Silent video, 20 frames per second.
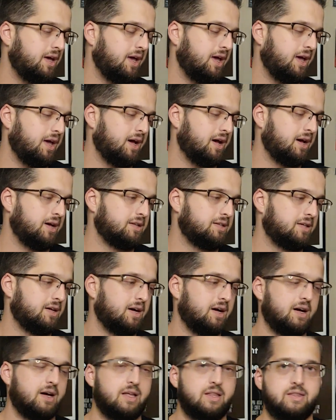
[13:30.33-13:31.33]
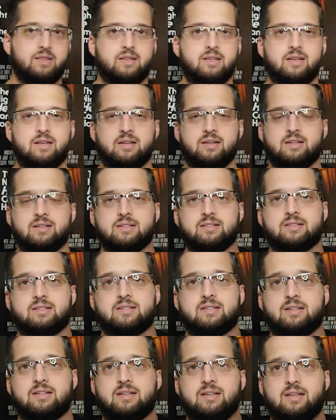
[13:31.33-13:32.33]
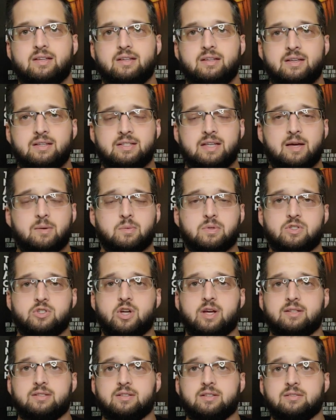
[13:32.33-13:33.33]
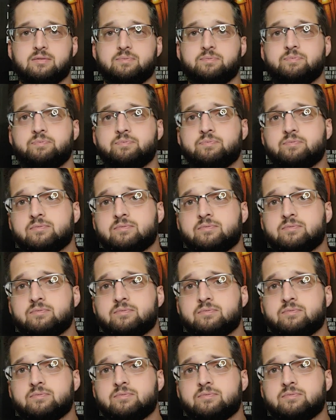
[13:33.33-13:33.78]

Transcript: And his name was Jason.